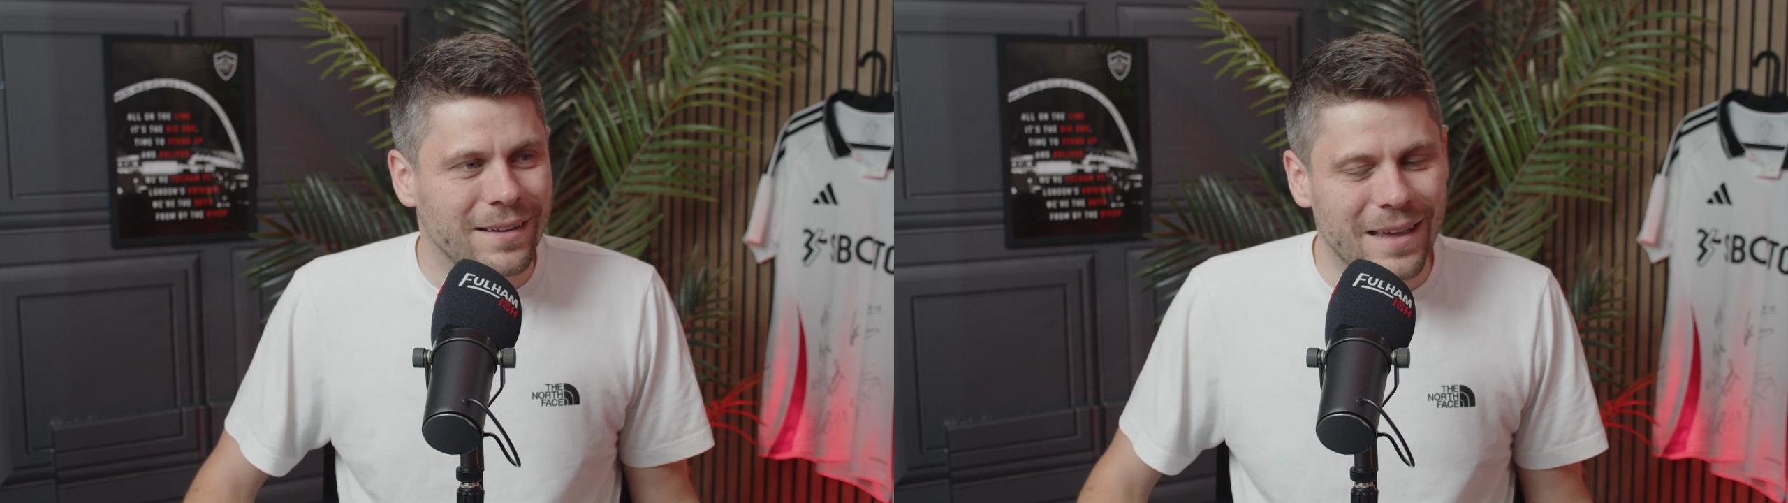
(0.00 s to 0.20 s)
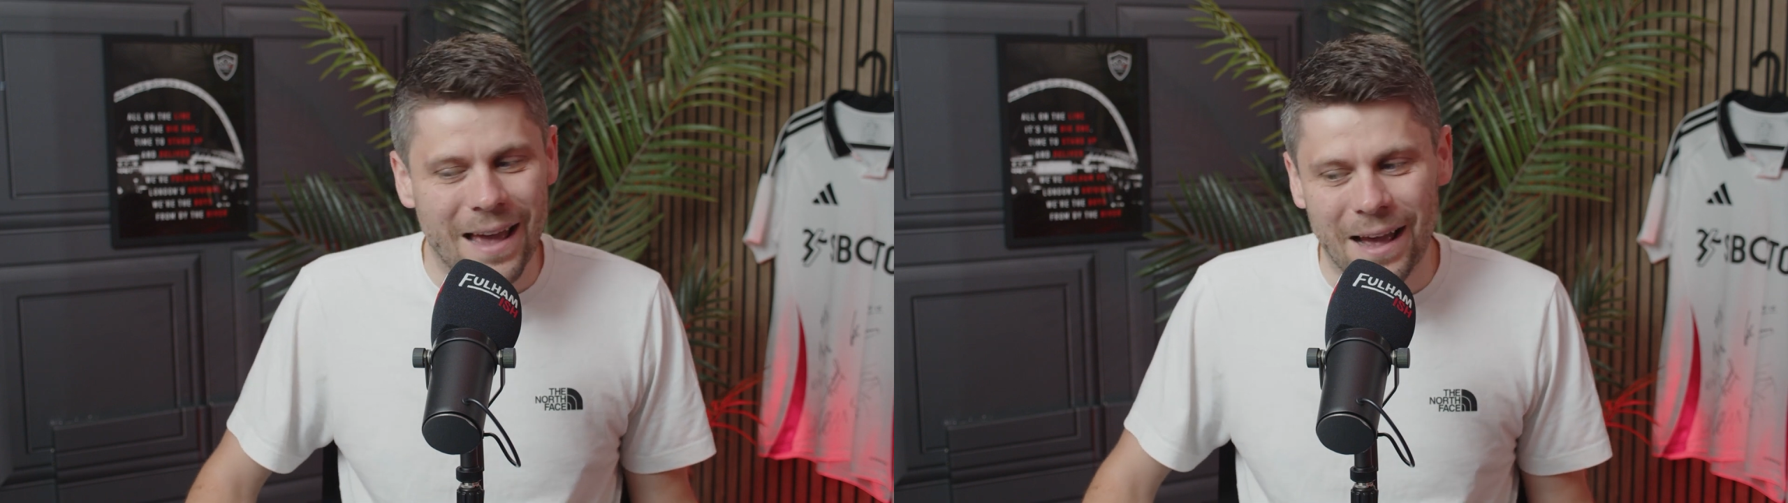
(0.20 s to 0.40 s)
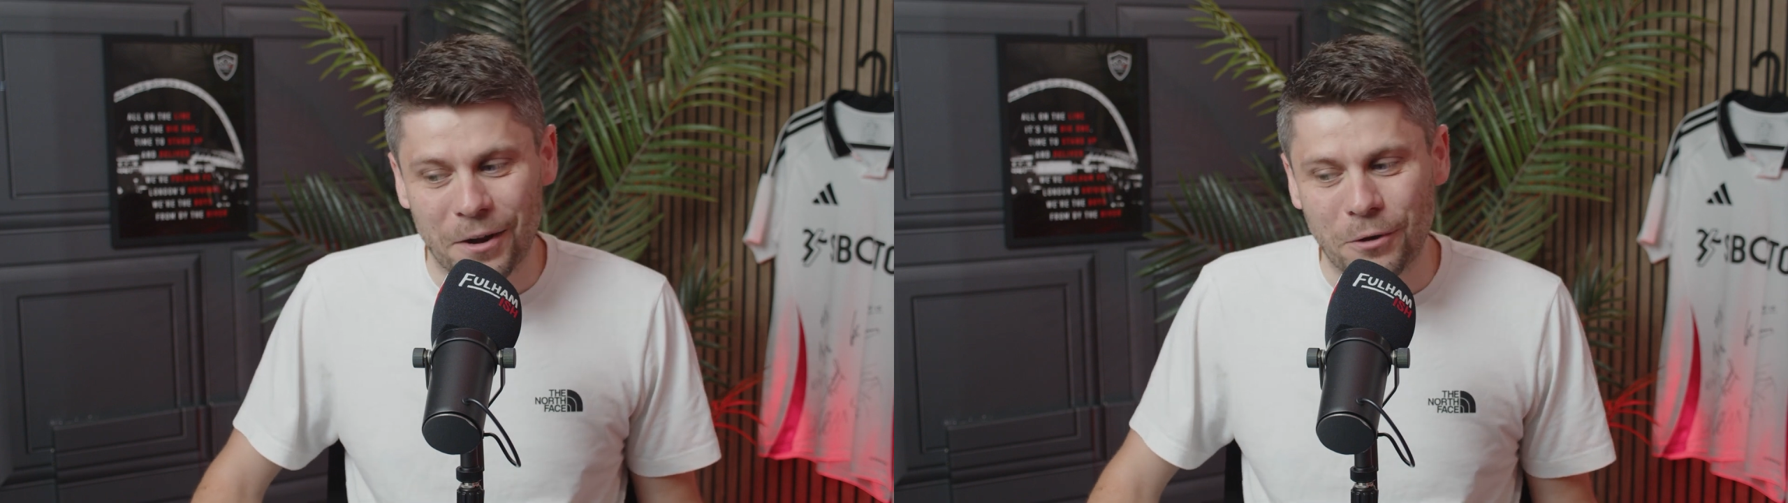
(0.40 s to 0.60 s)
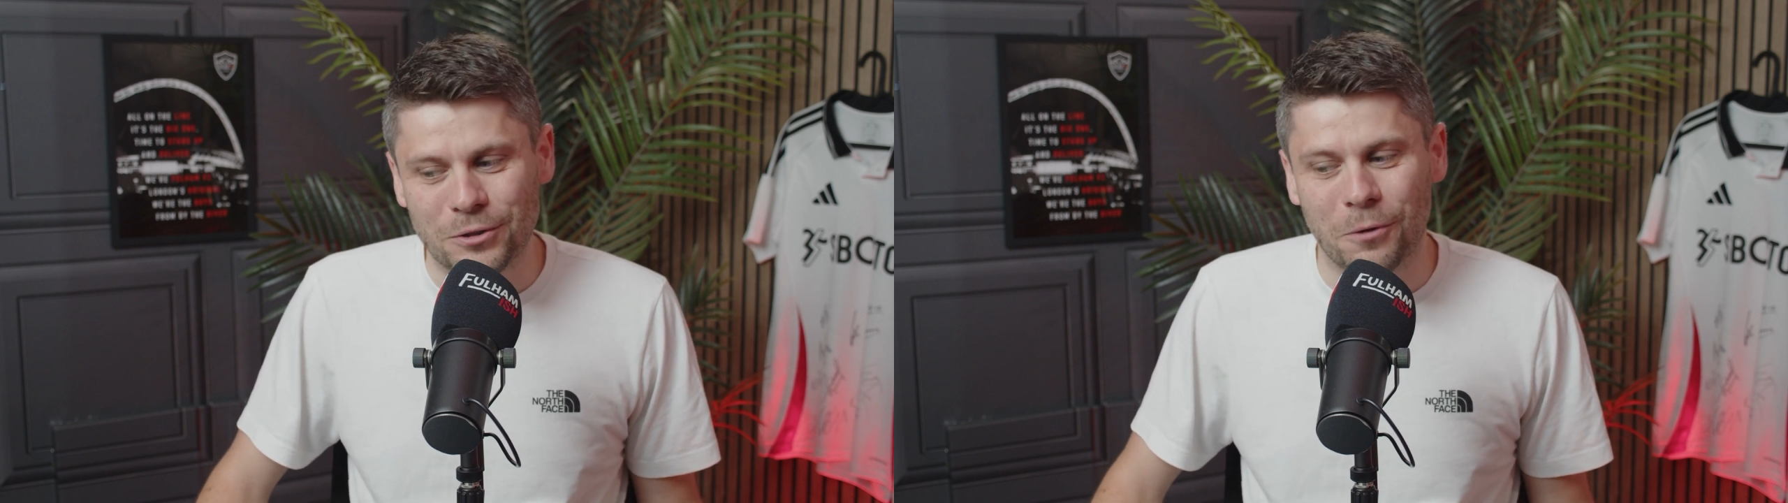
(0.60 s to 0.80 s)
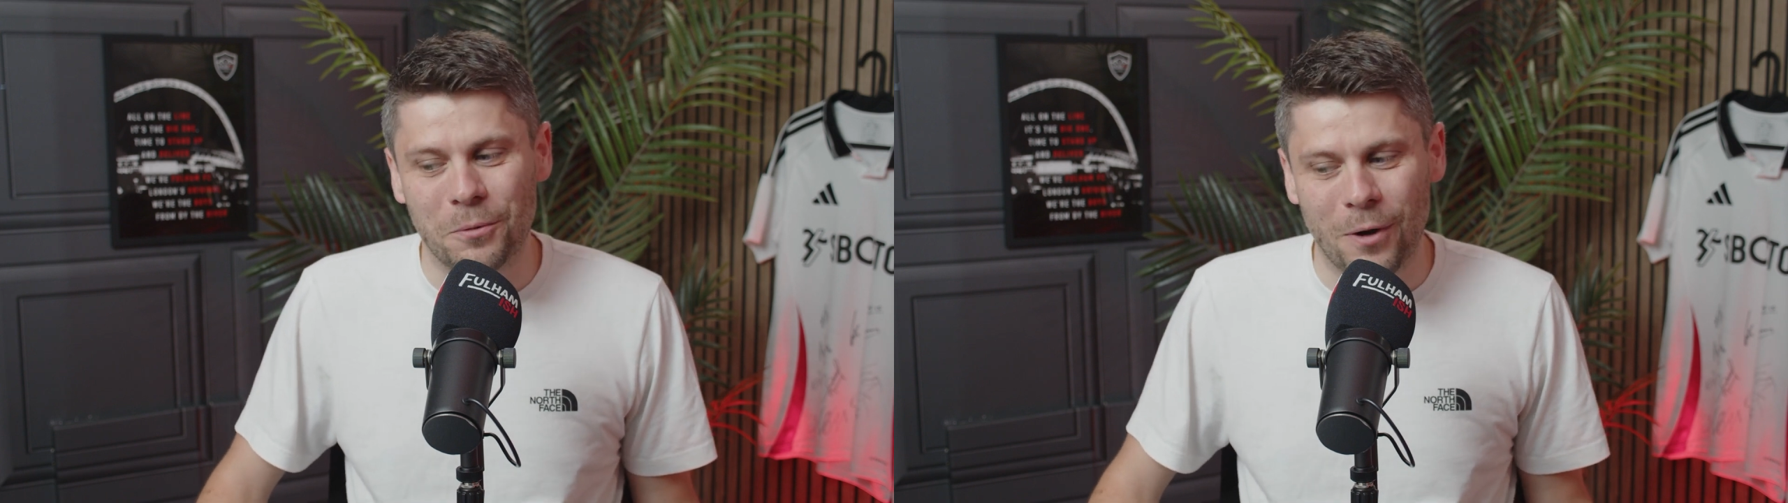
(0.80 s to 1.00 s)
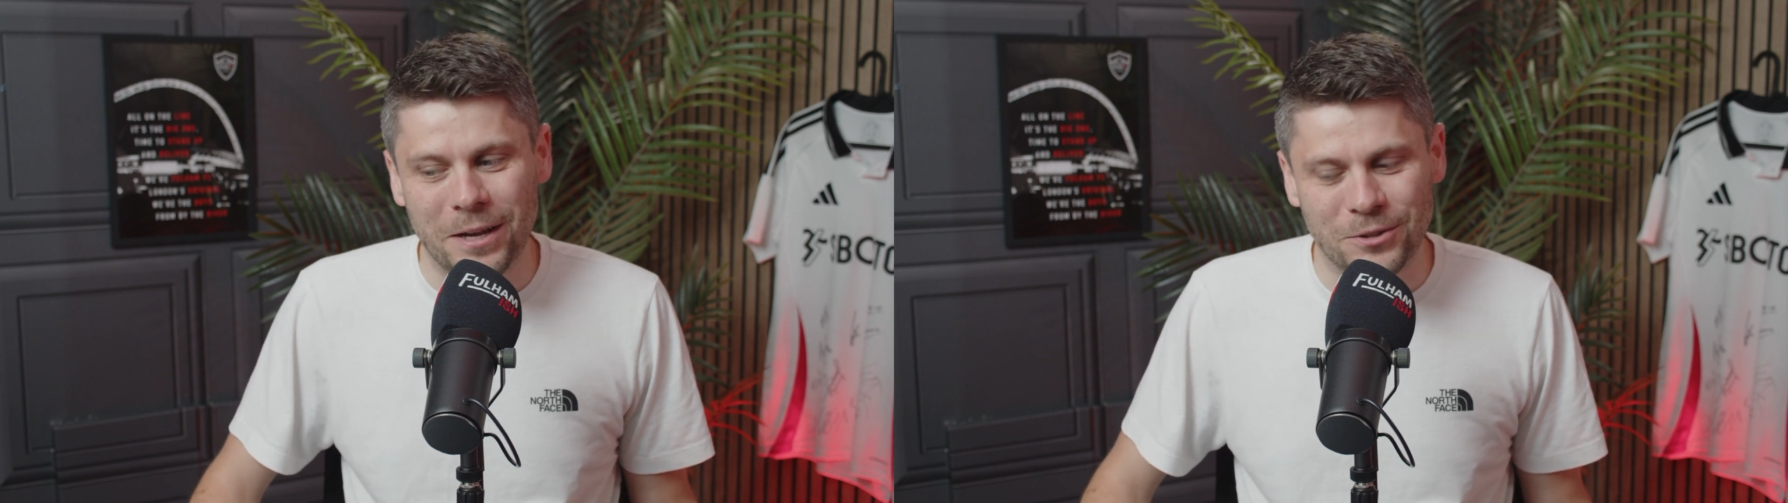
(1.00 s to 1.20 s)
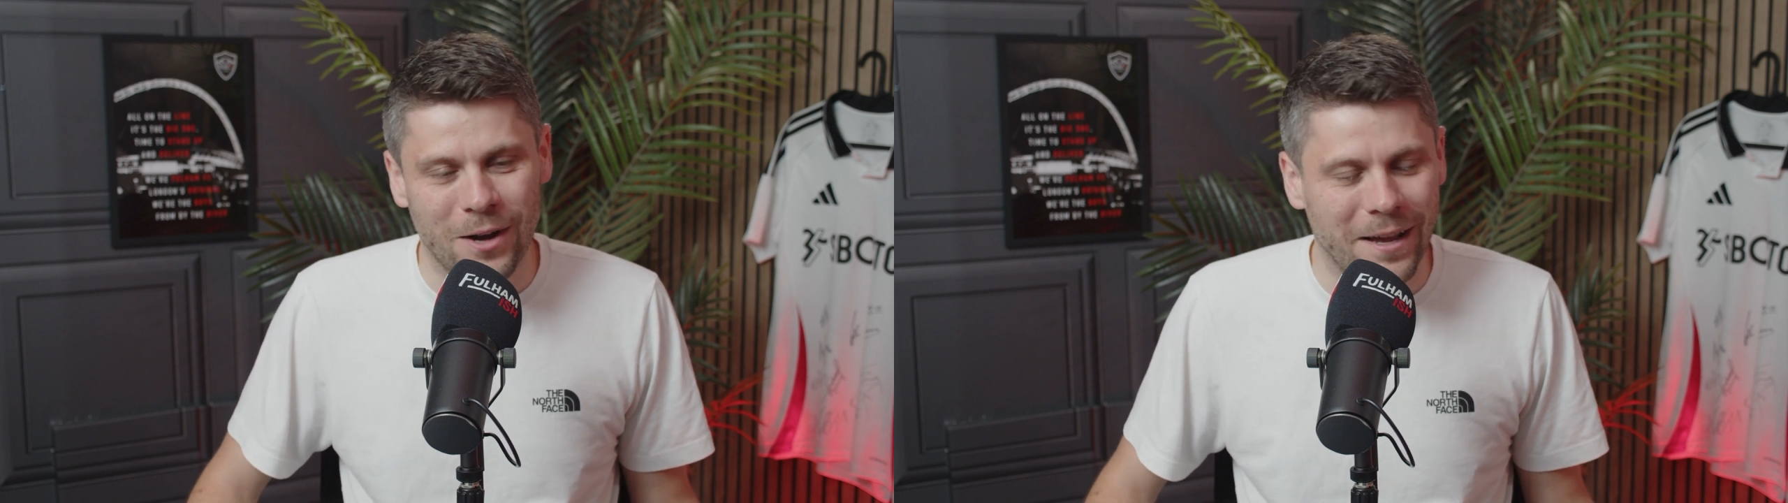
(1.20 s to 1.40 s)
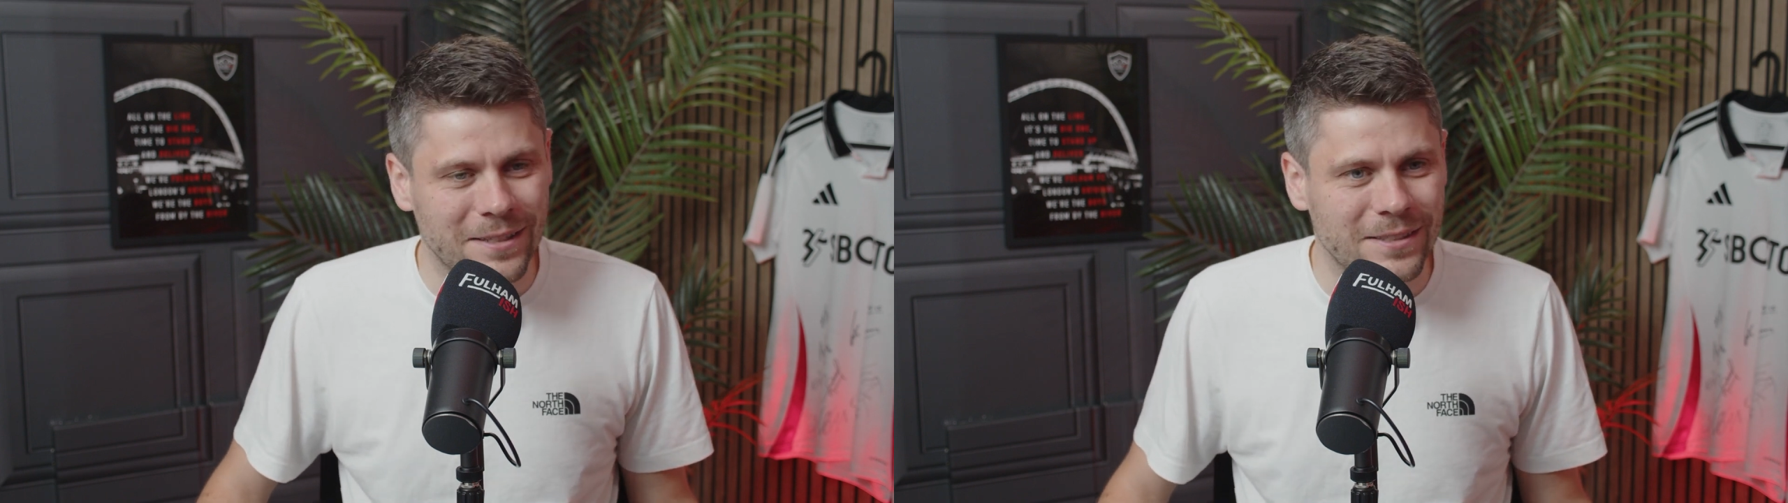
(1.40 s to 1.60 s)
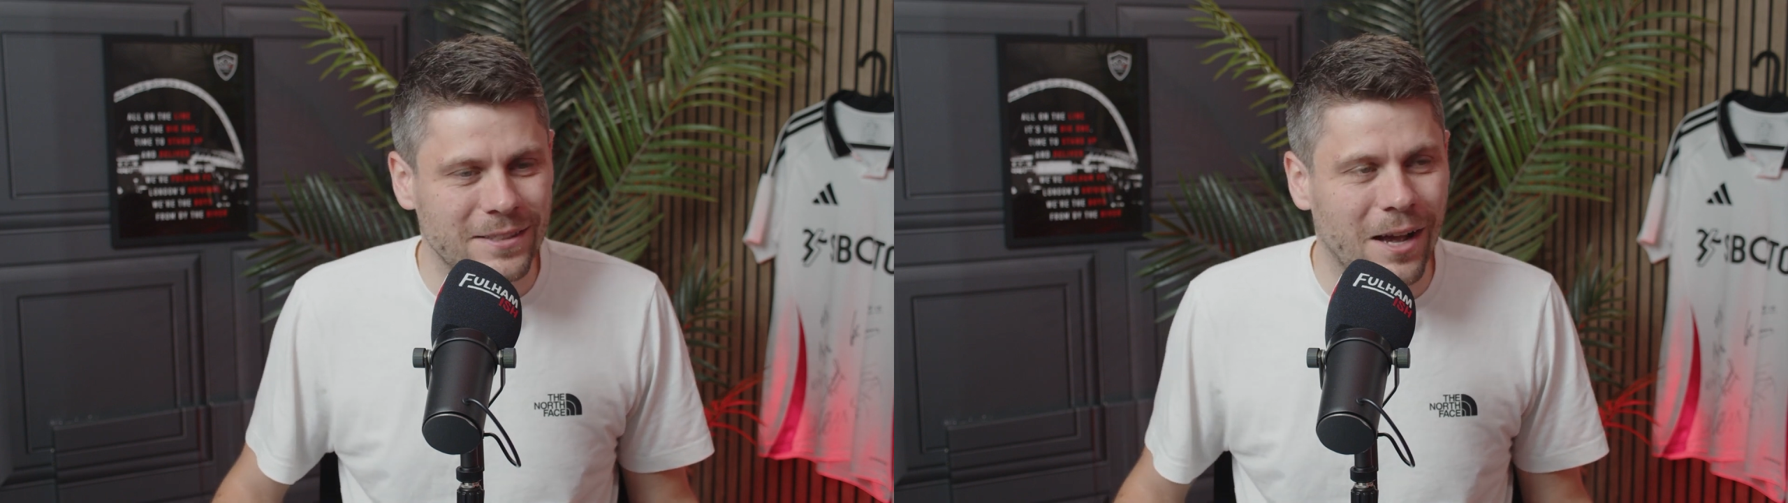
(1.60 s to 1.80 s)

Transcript: Yeah, I know Tom Greatrex,